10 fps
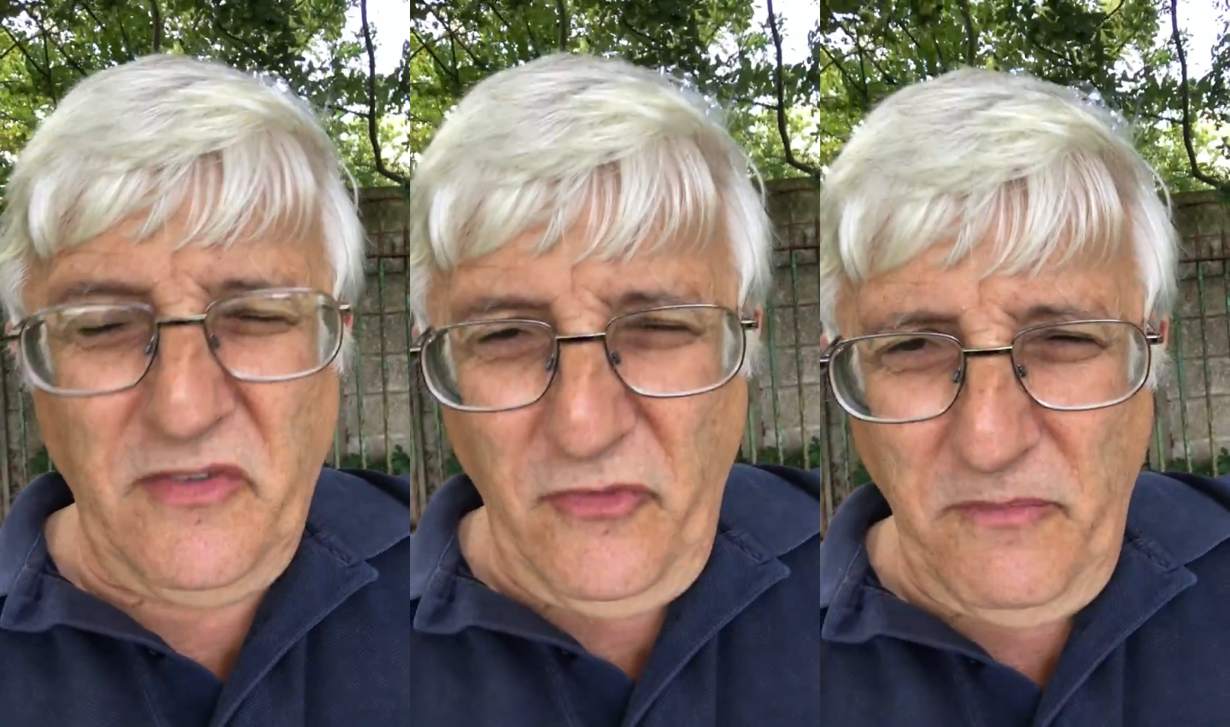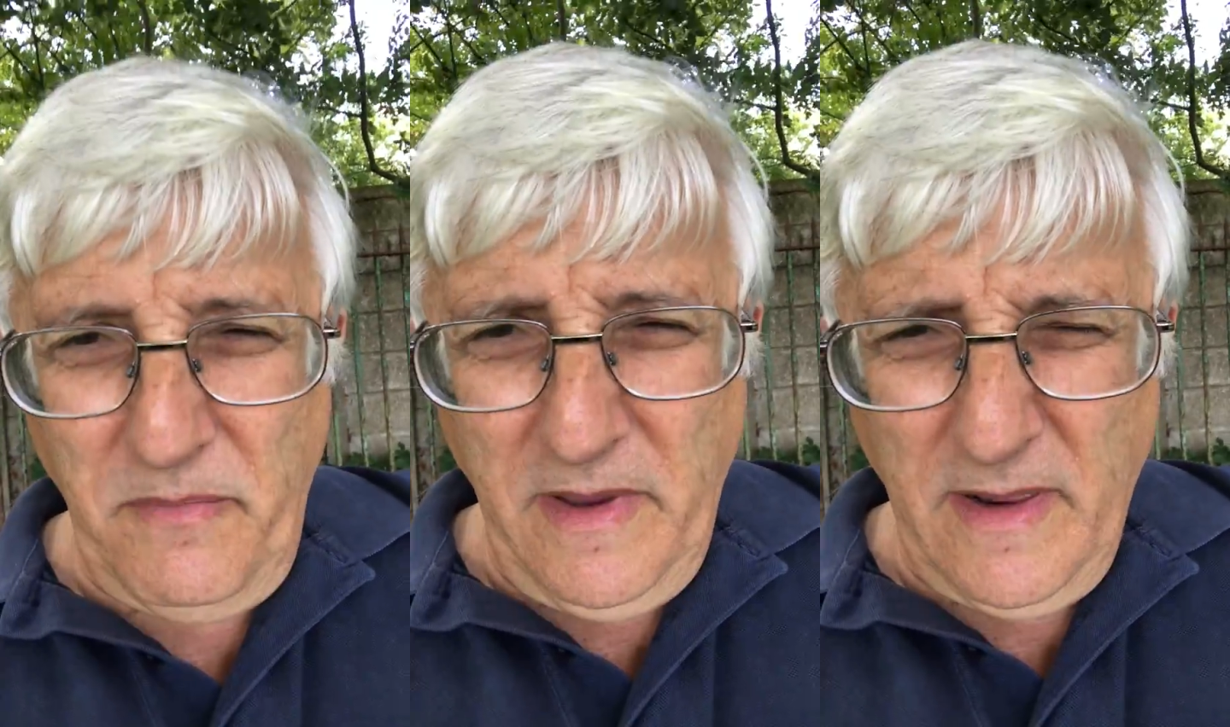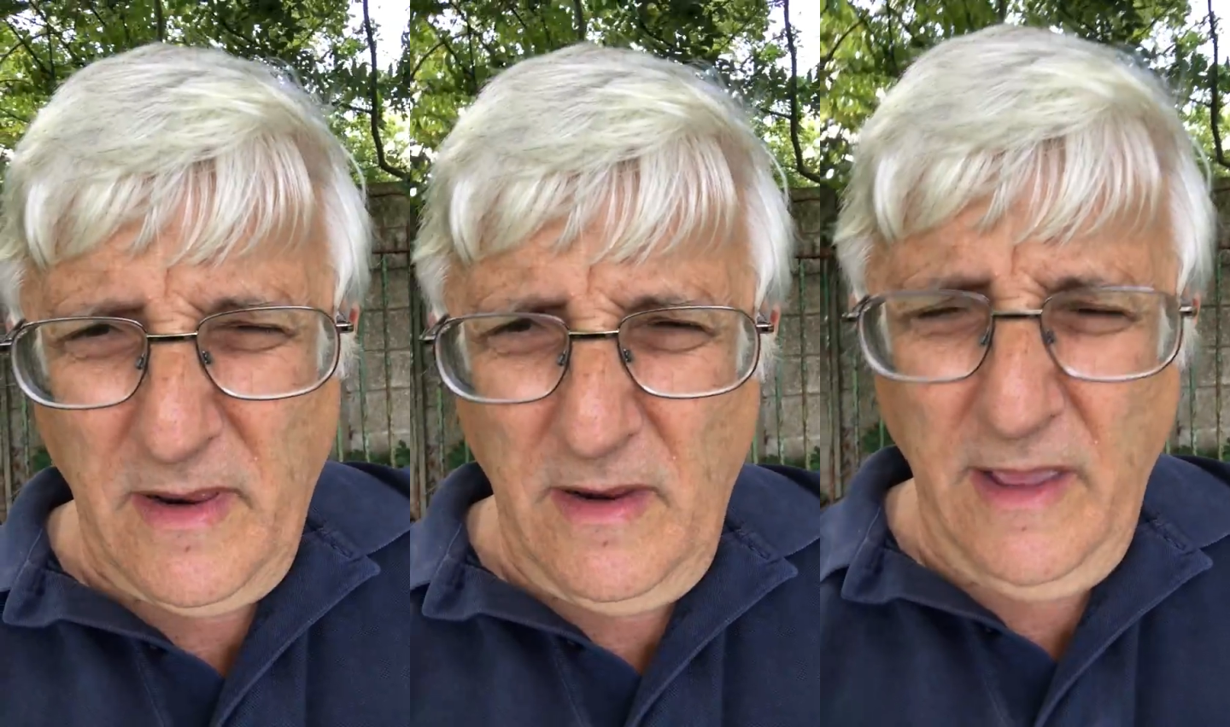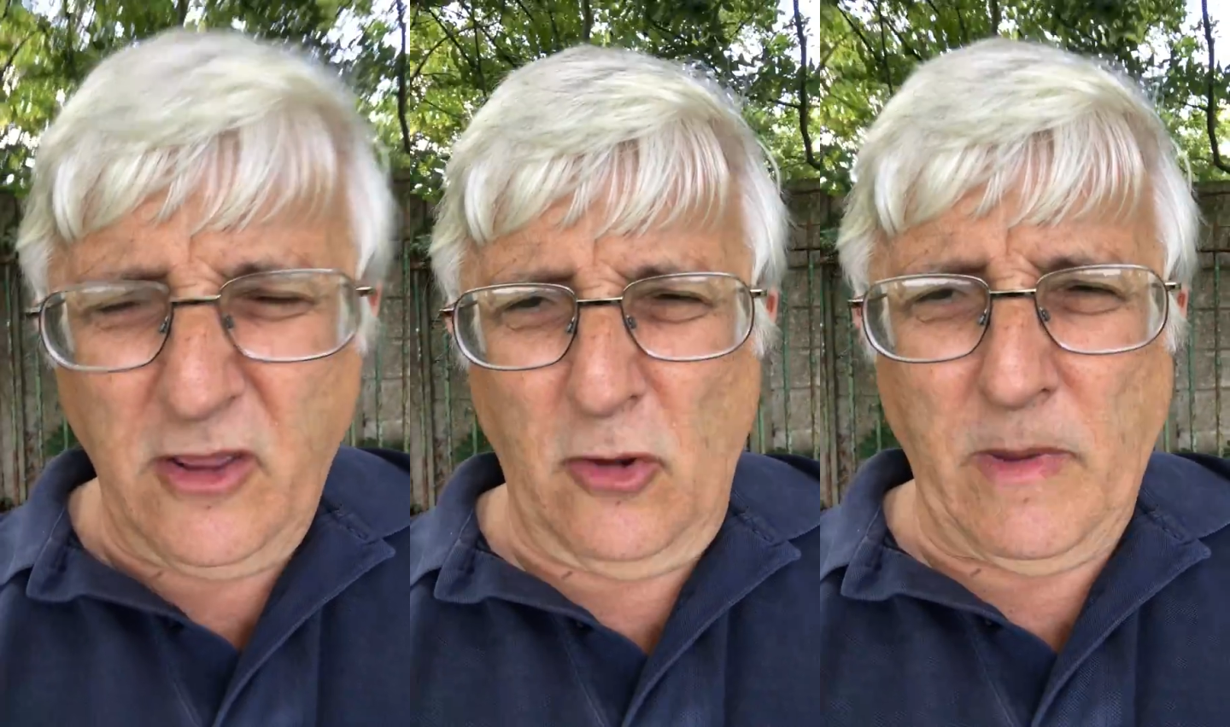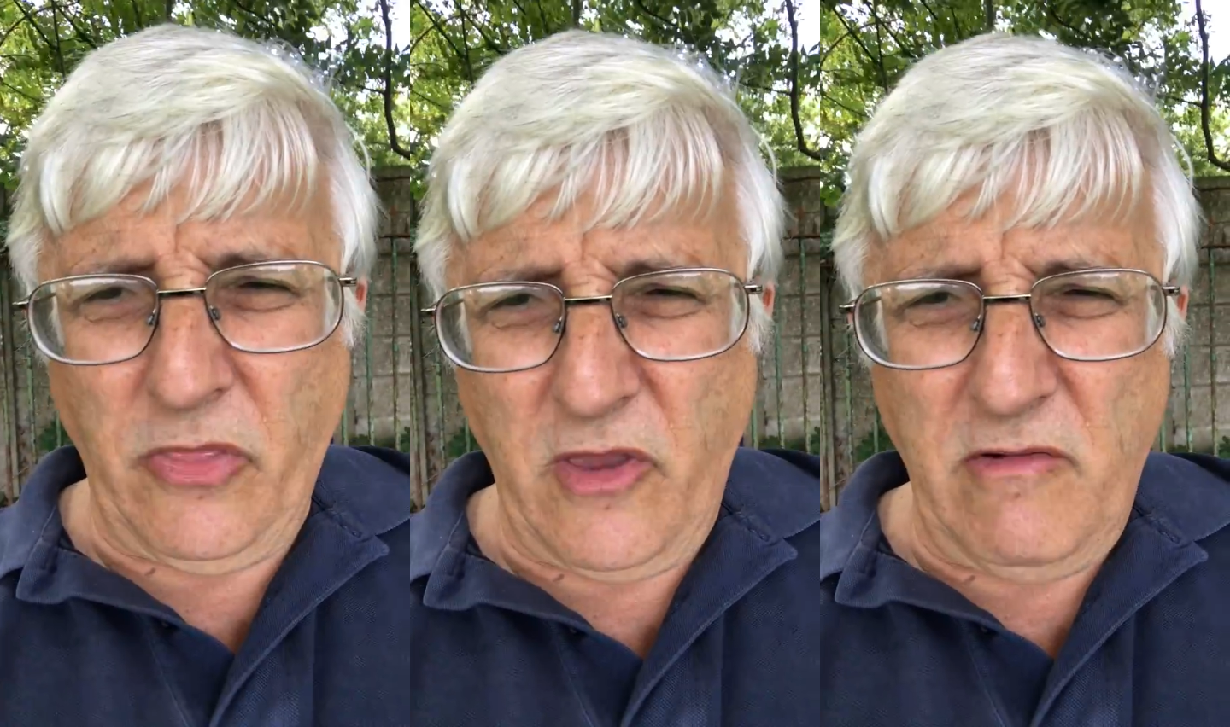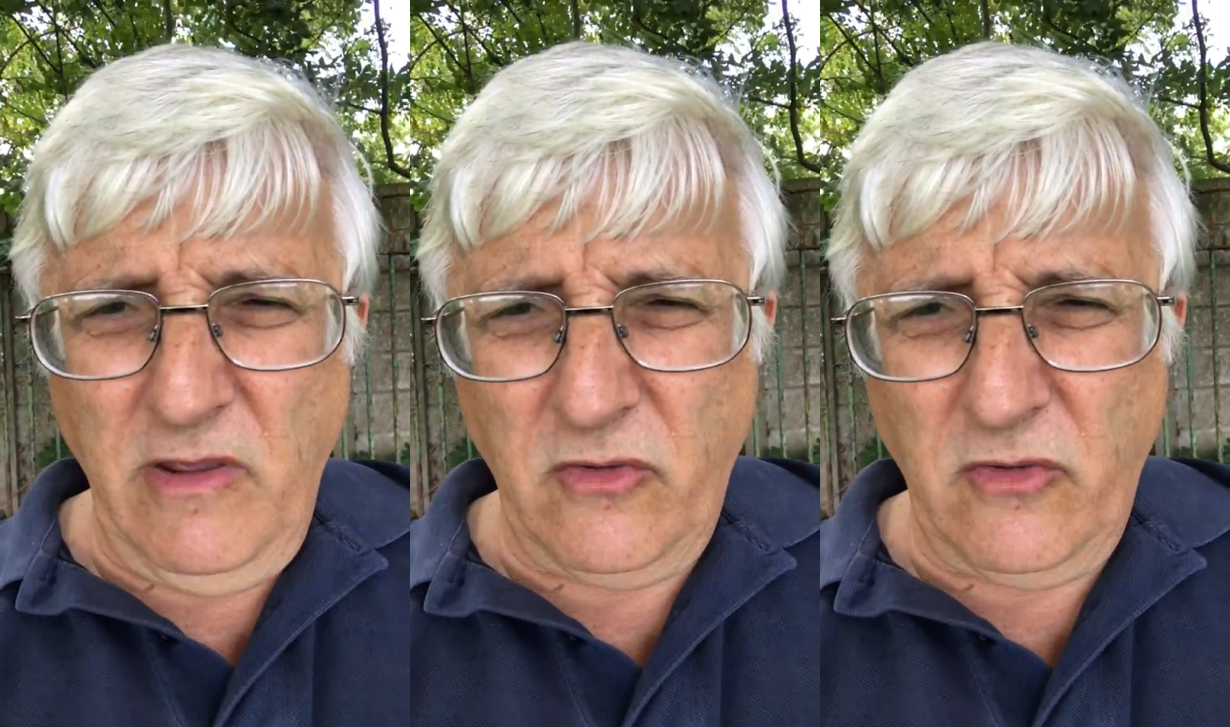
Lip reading: from being an economic theory